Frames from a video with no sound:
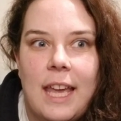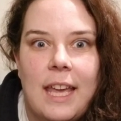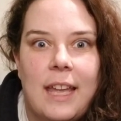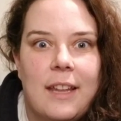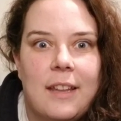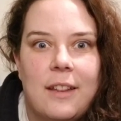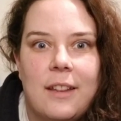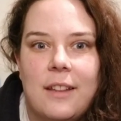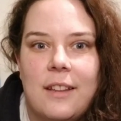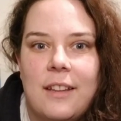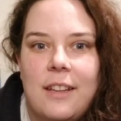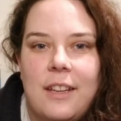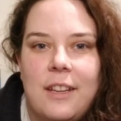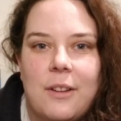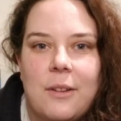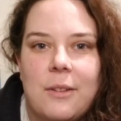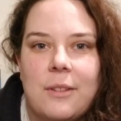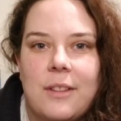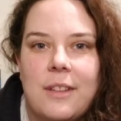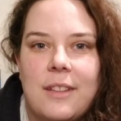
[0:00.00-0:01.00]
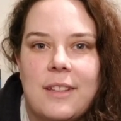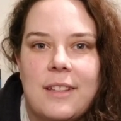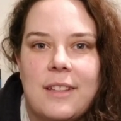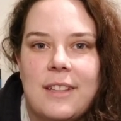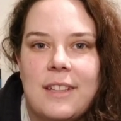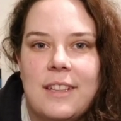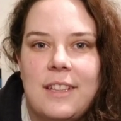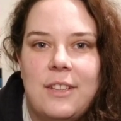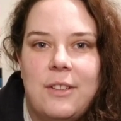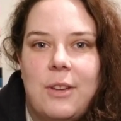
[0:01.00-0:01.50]
and you know, the,
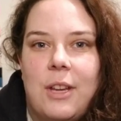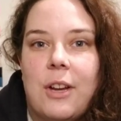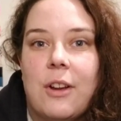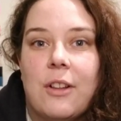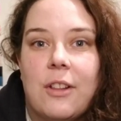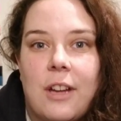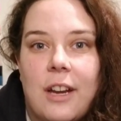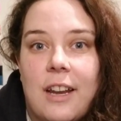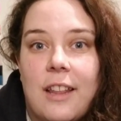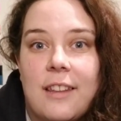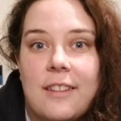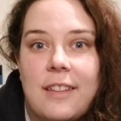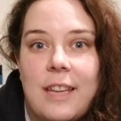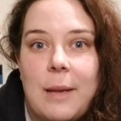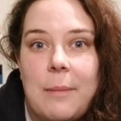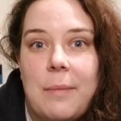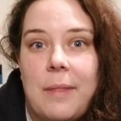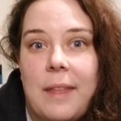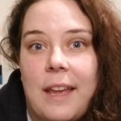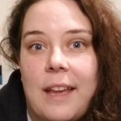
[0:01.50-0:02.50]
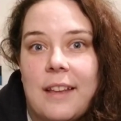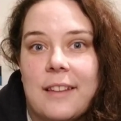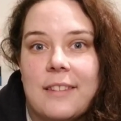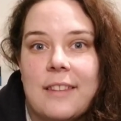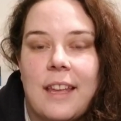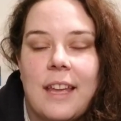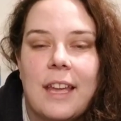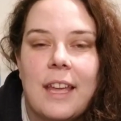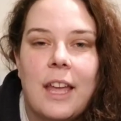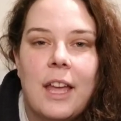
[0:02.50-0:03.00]
you hear a lot of the same things
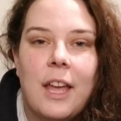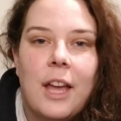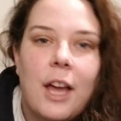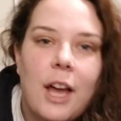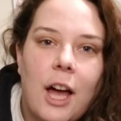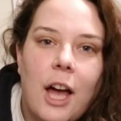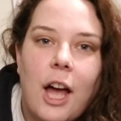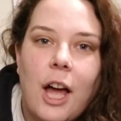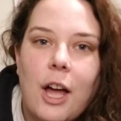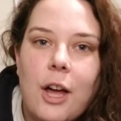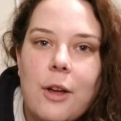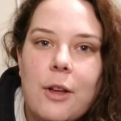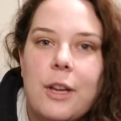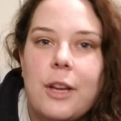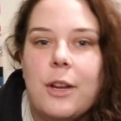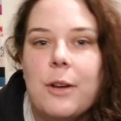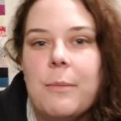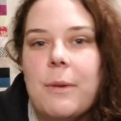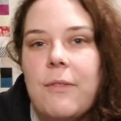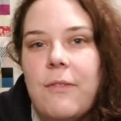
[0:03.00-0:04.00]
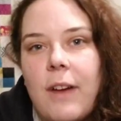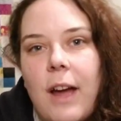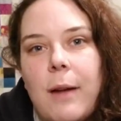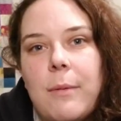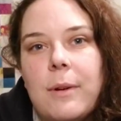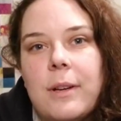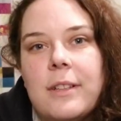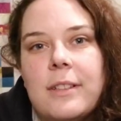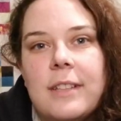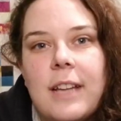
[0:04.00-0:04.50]
like, oh, you know, my
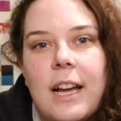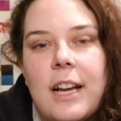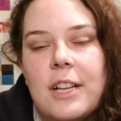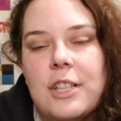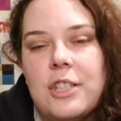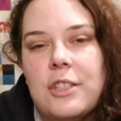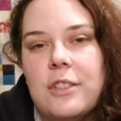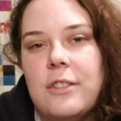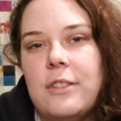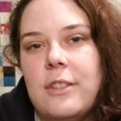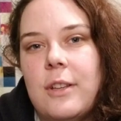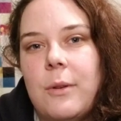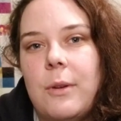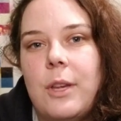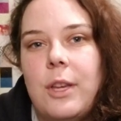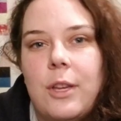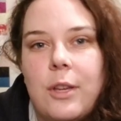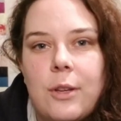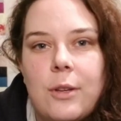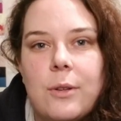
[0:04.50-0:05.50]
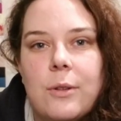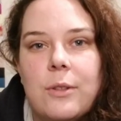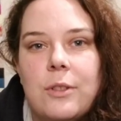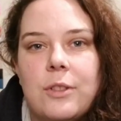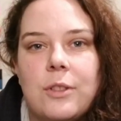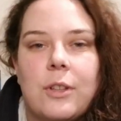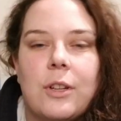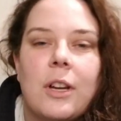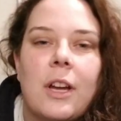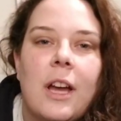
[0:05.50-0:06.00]
fabric stash is so huge,
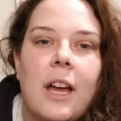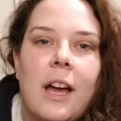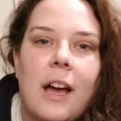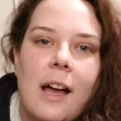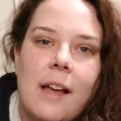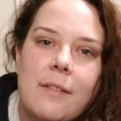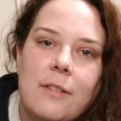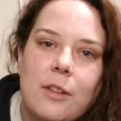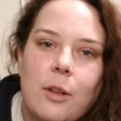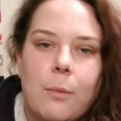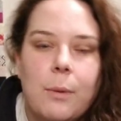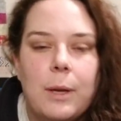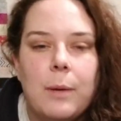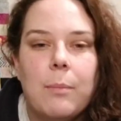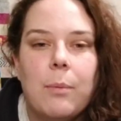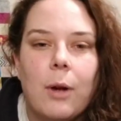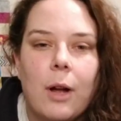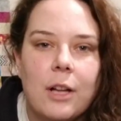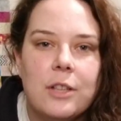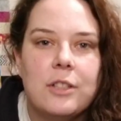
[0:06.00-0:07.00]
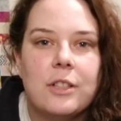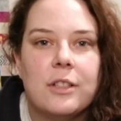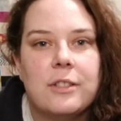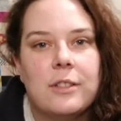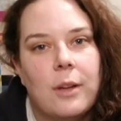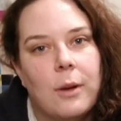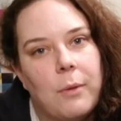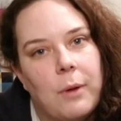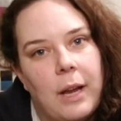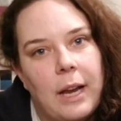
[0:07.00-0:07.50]
or I have so many projects
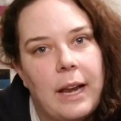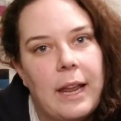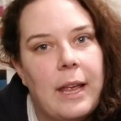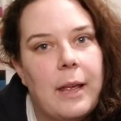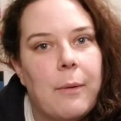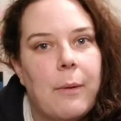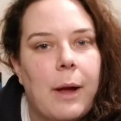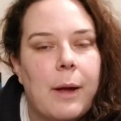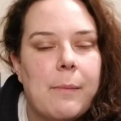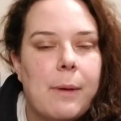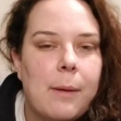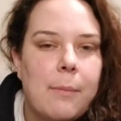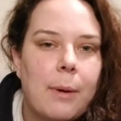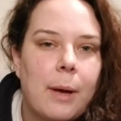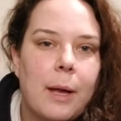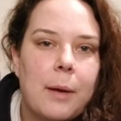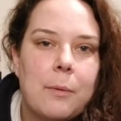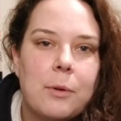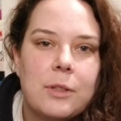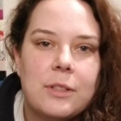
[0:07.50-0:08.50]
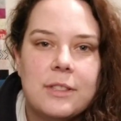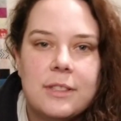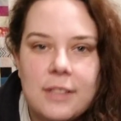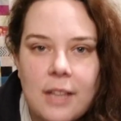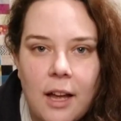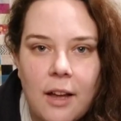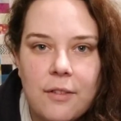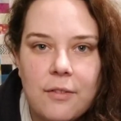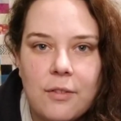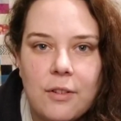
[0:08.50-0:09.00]
already. Why am I buying more
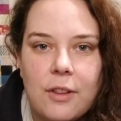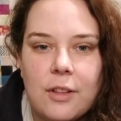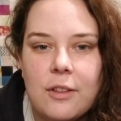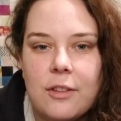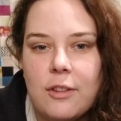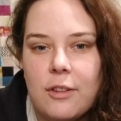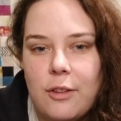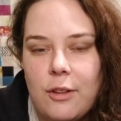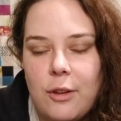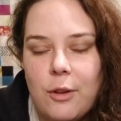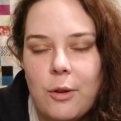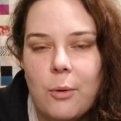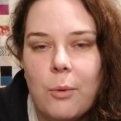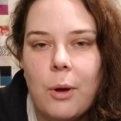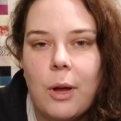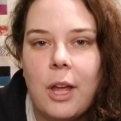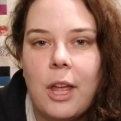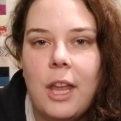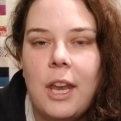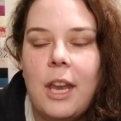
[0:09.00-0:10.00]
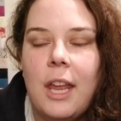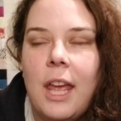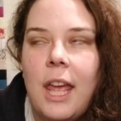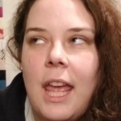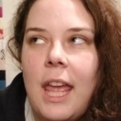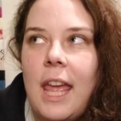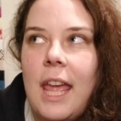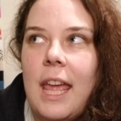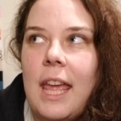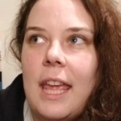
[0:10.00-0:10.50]
stuff for this new one?
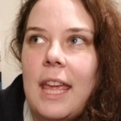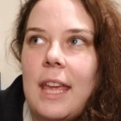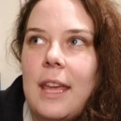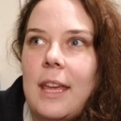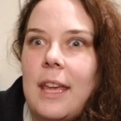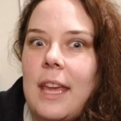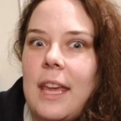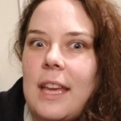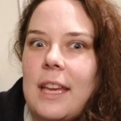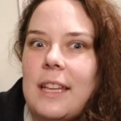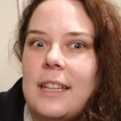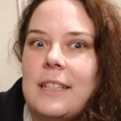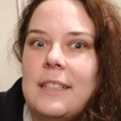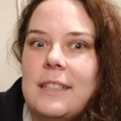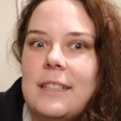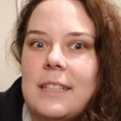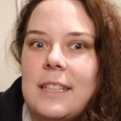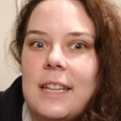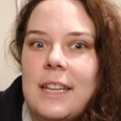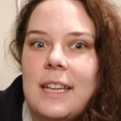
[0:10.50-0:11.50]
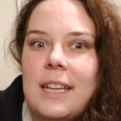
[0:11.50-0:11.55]
And